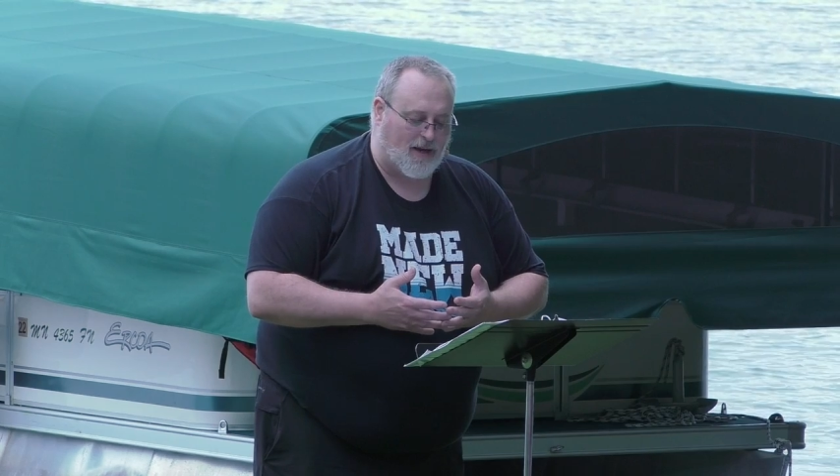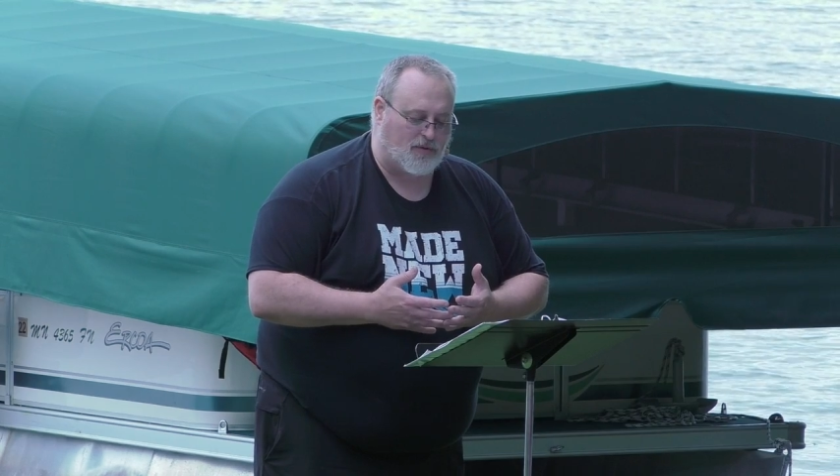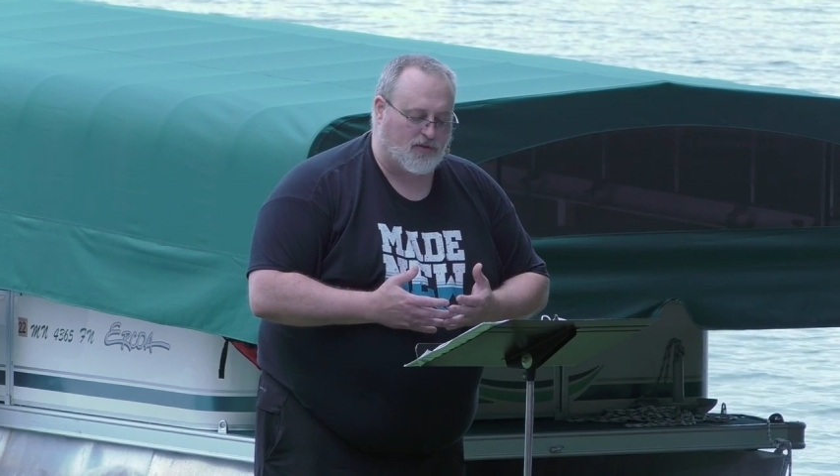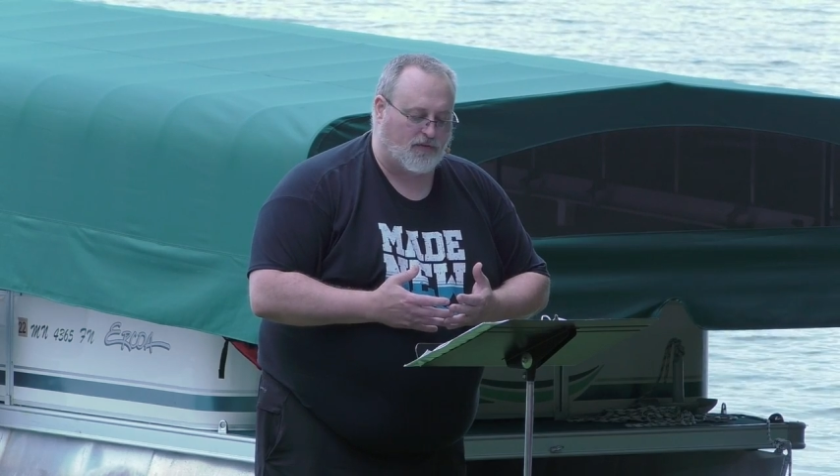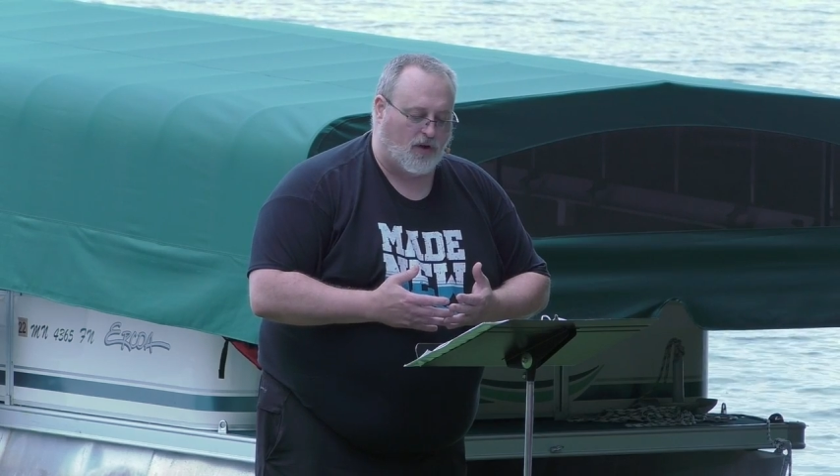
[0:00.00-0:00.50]

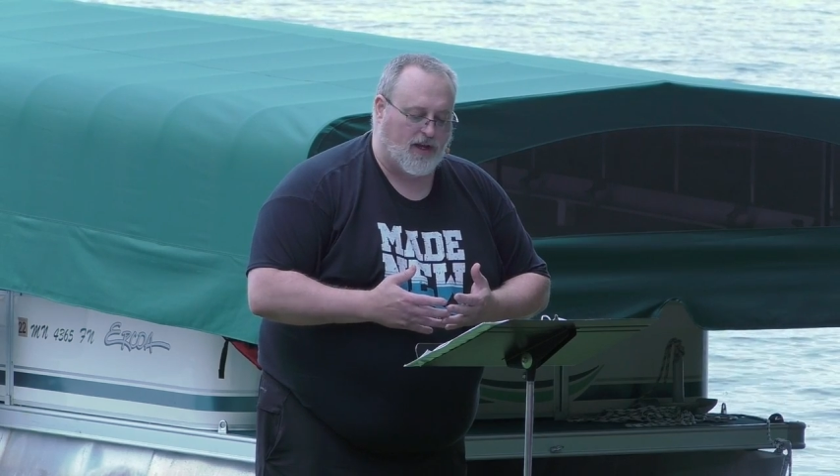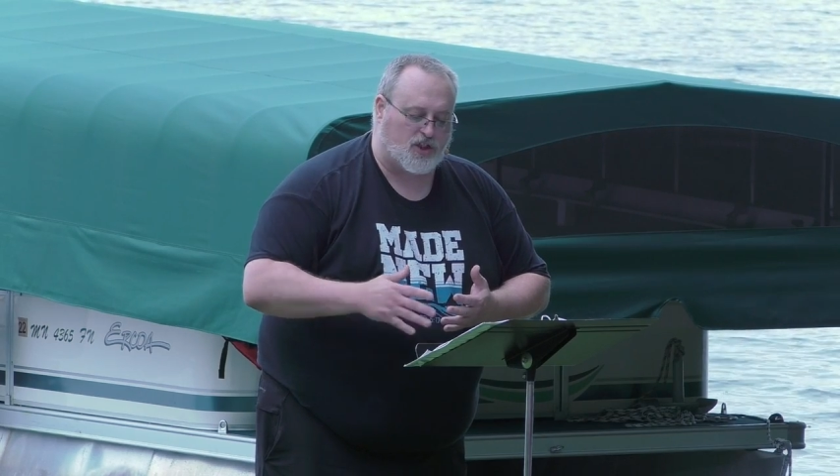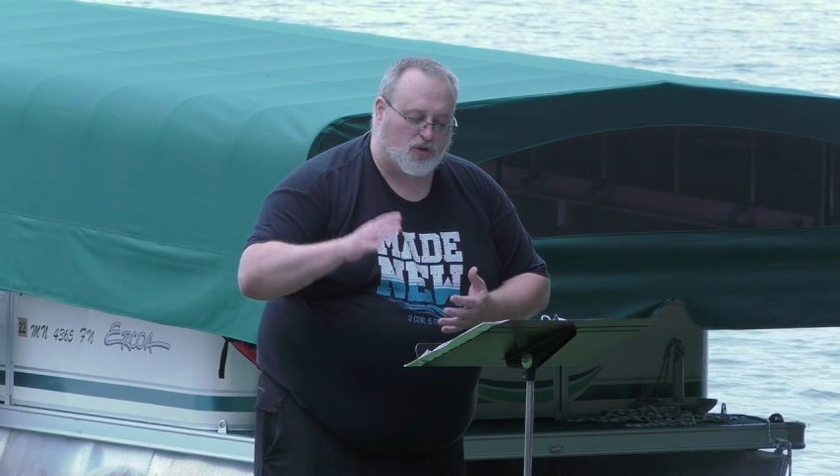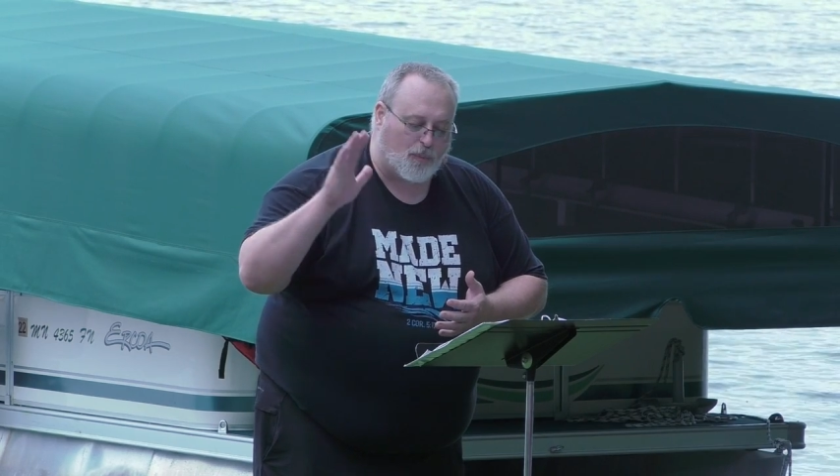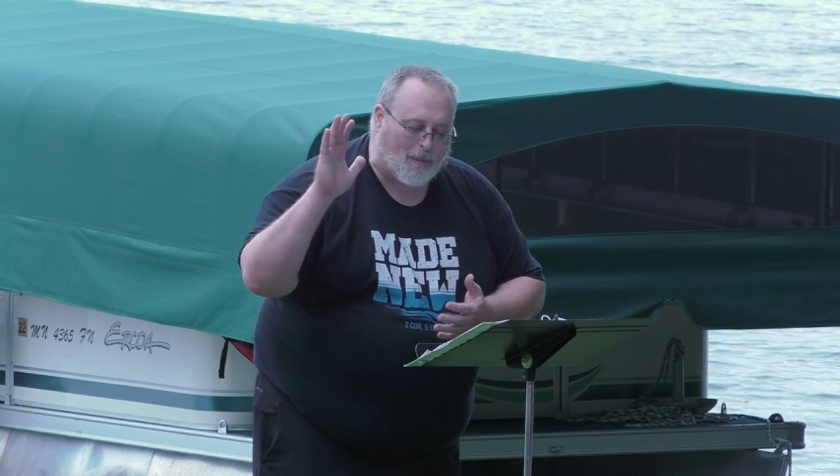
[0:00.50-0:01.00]
Before
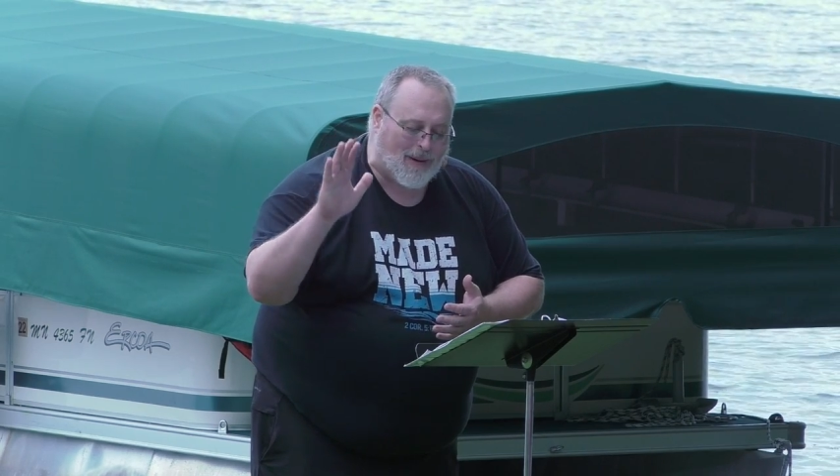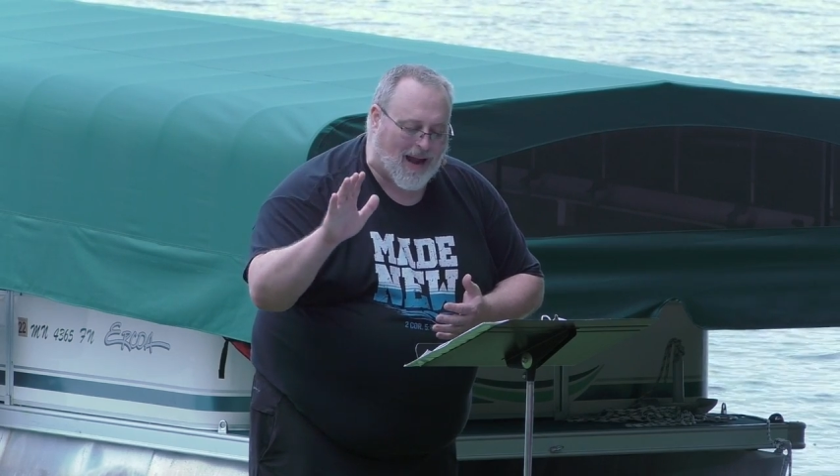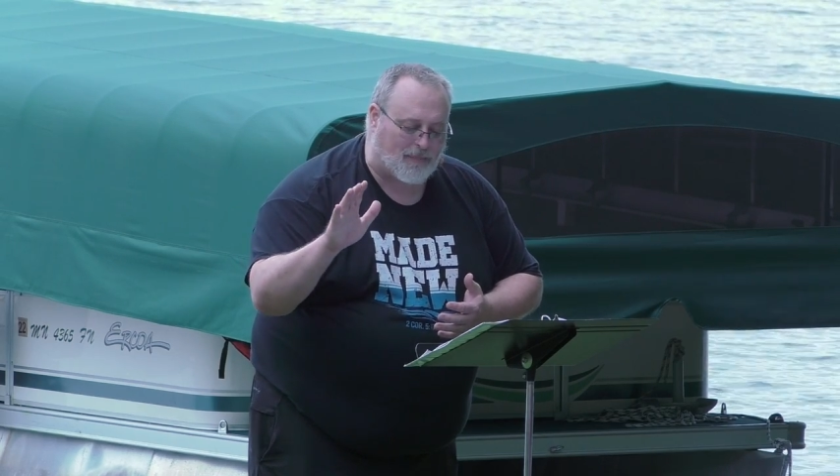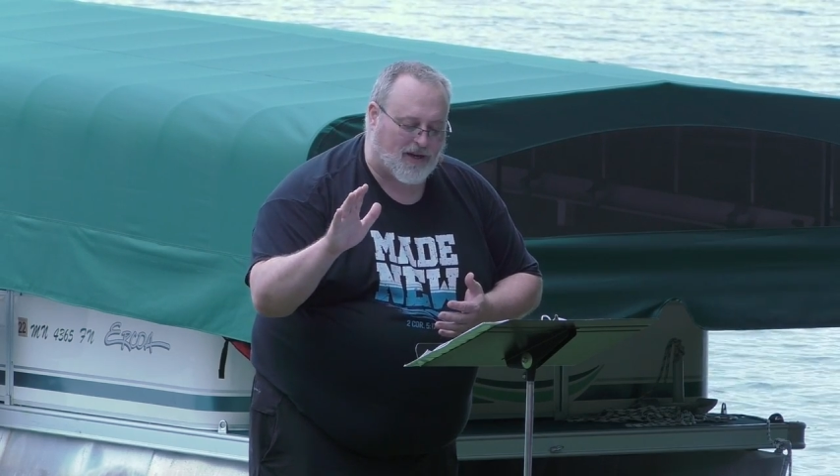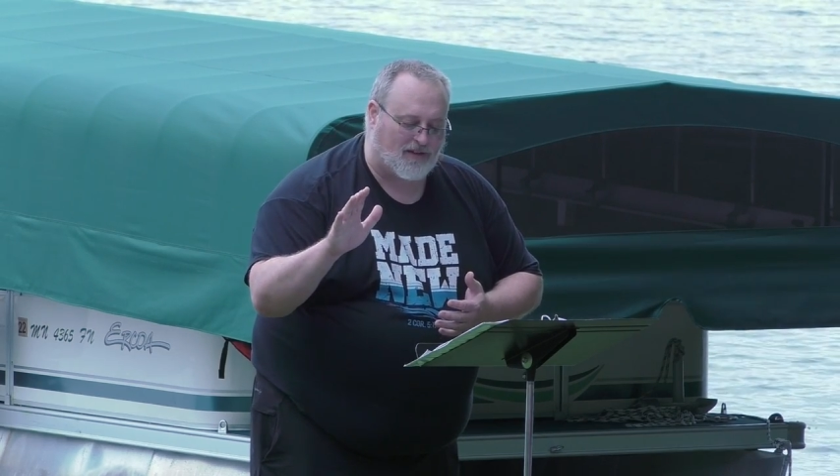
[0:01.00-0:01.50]
Jesus returned
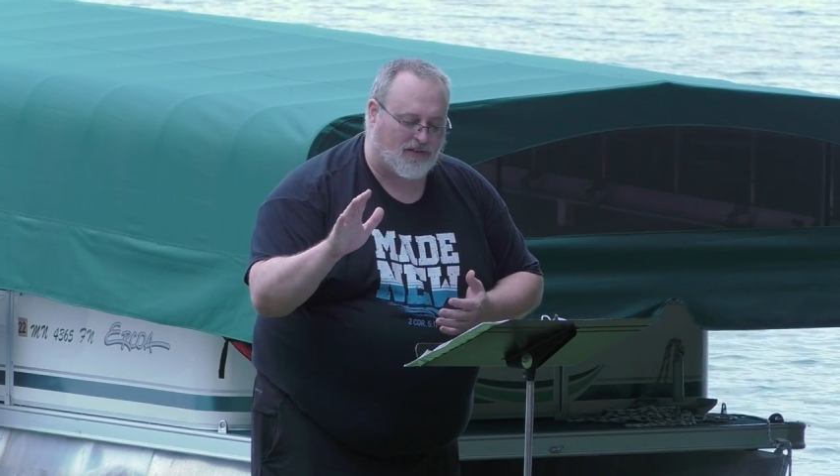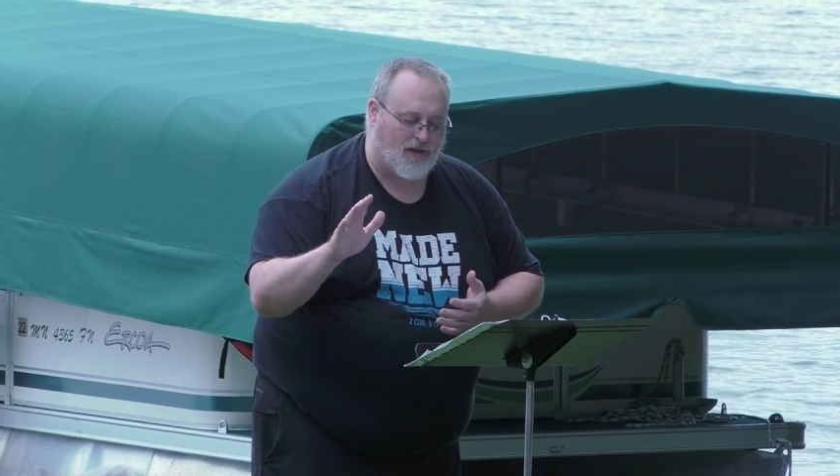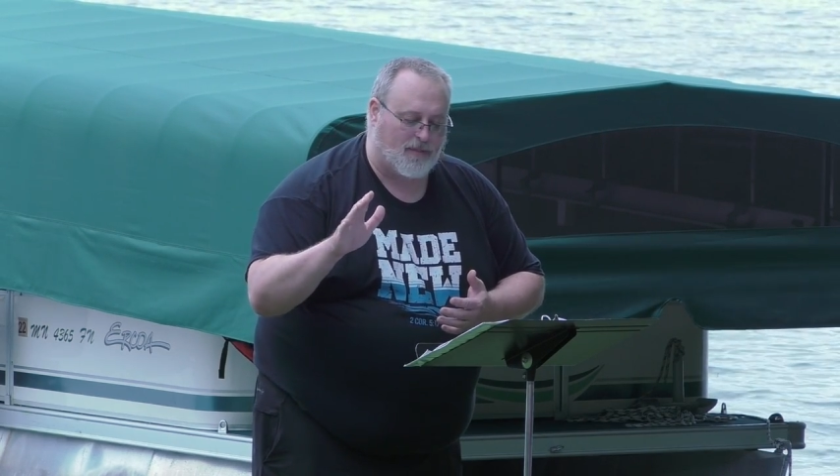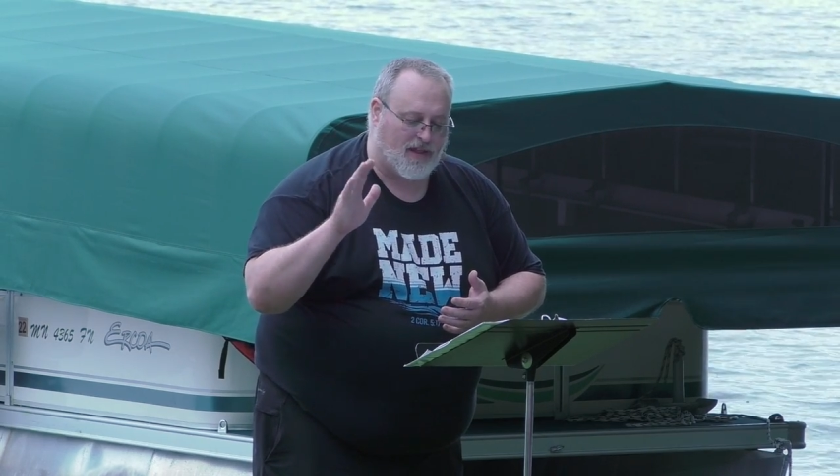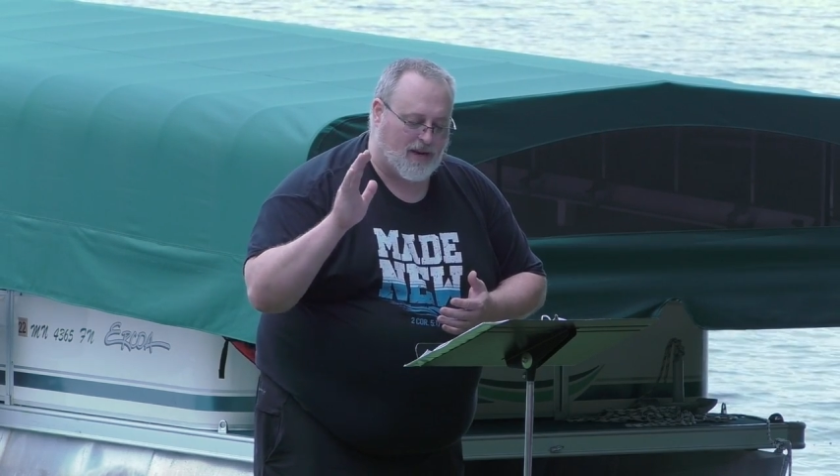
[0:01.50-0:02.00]
back to heaven,